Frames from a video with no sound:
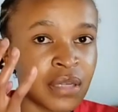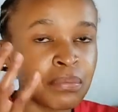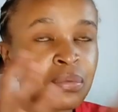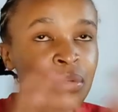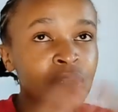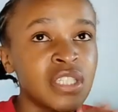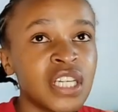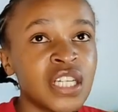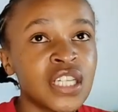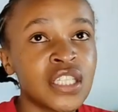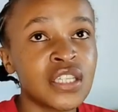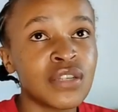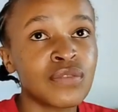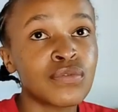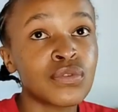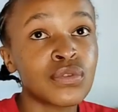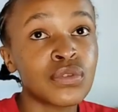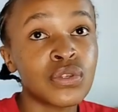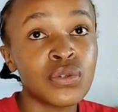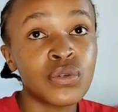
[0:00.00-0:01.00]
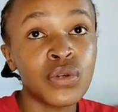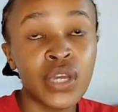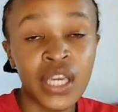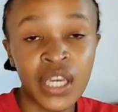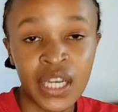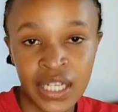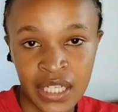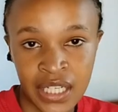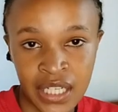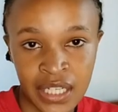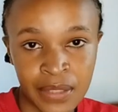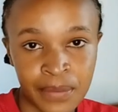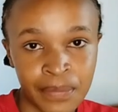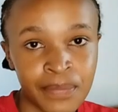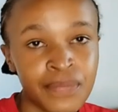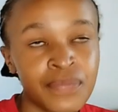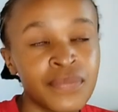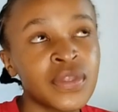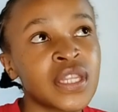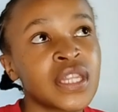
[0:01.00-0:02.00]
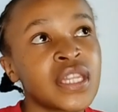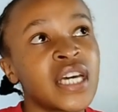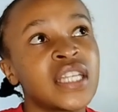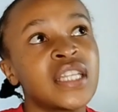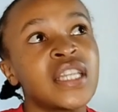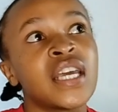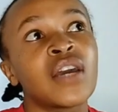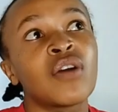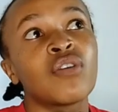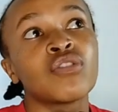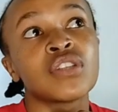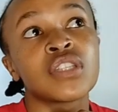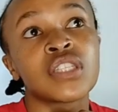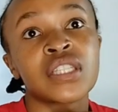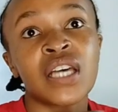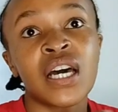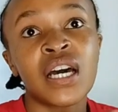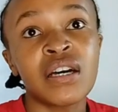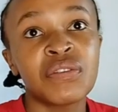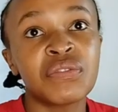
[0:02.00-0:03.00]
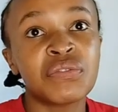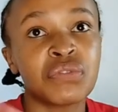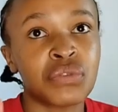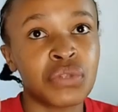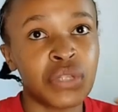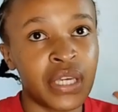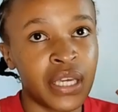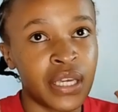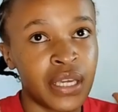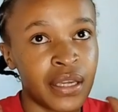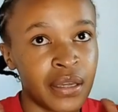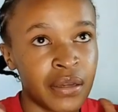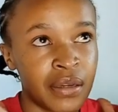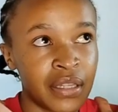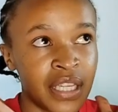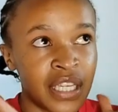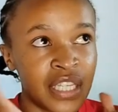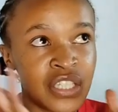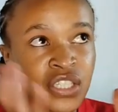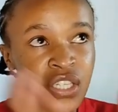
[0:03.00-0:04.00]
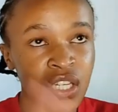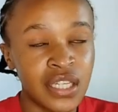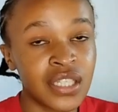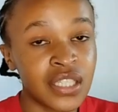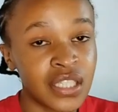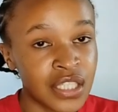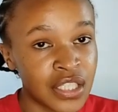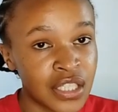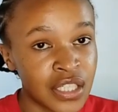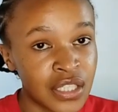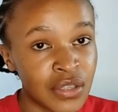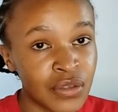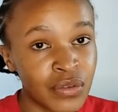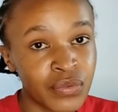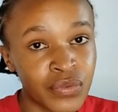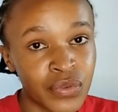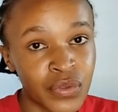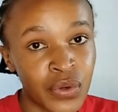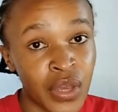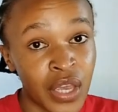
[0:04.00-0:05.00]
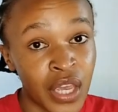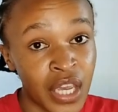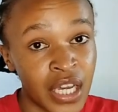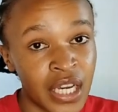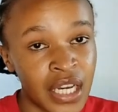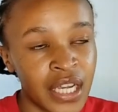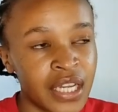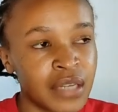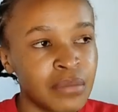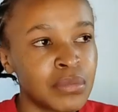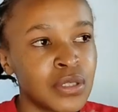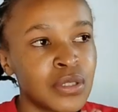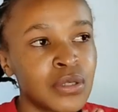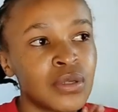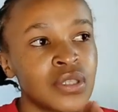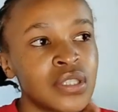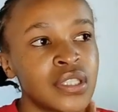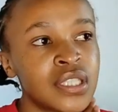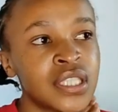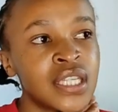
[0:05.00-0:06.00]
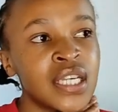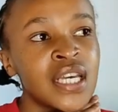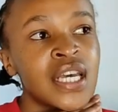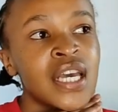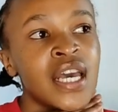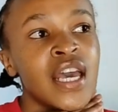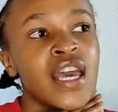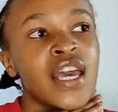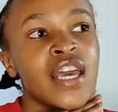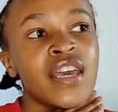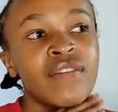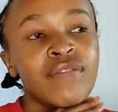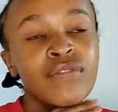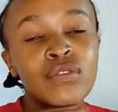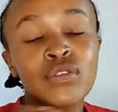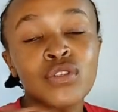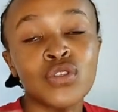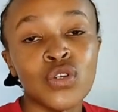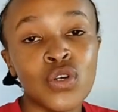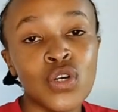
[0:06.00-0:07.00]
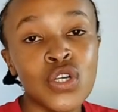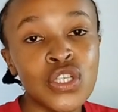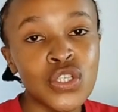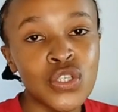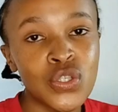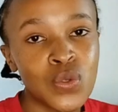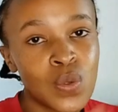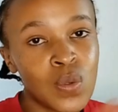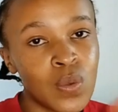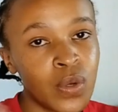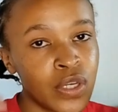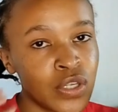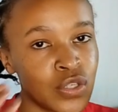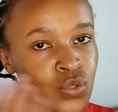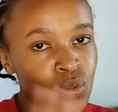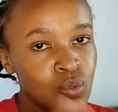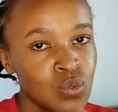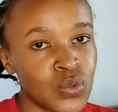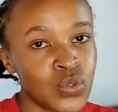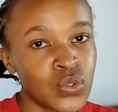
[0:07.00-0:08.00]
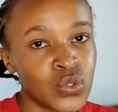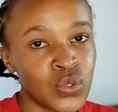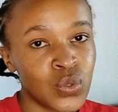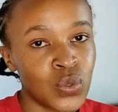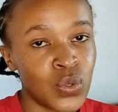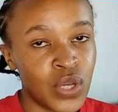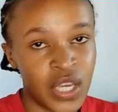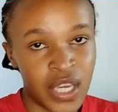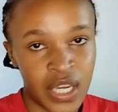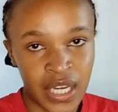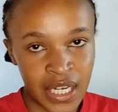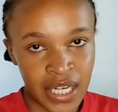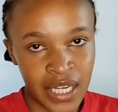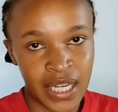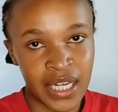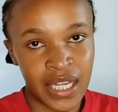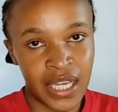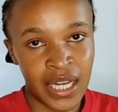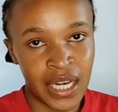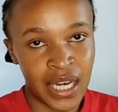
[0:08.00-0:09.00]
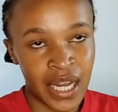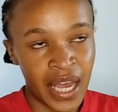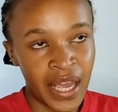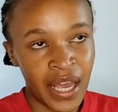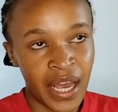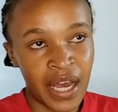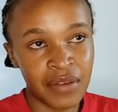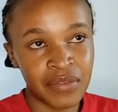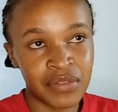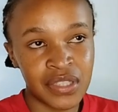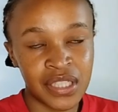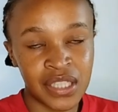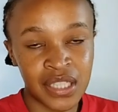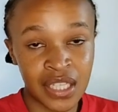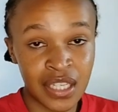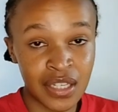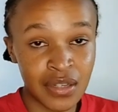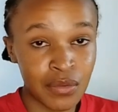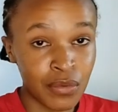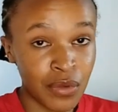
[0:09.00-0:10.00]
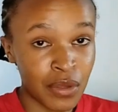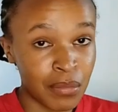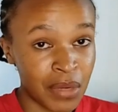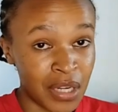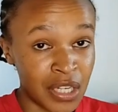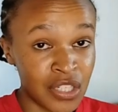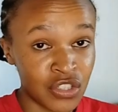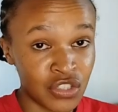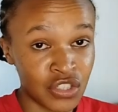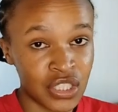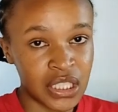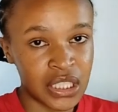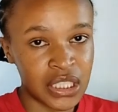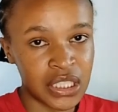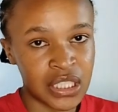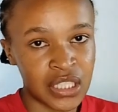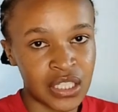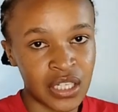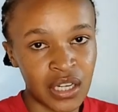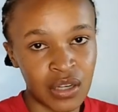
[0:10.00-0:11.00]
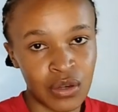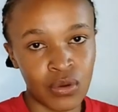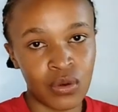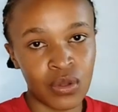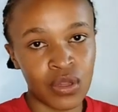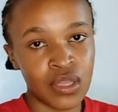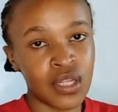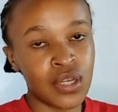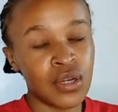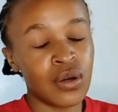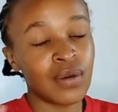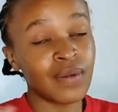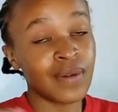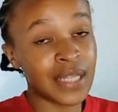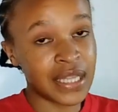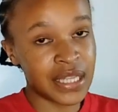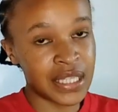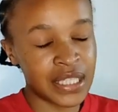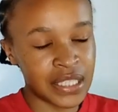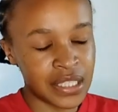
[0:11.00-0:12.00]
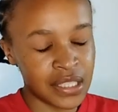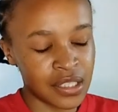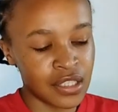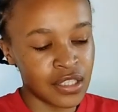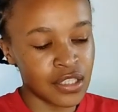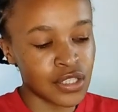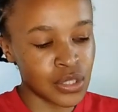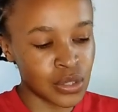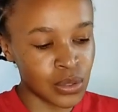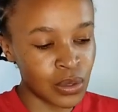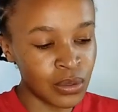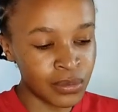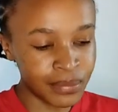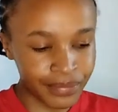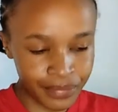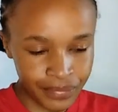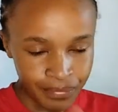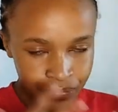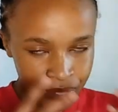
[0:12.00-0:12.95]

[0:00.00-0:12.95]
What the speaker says: protective to your hairline, that they conserve the integrity of your hairline, because if you don't, you're going to lose your hairline. And I have seen women really struggle with this. So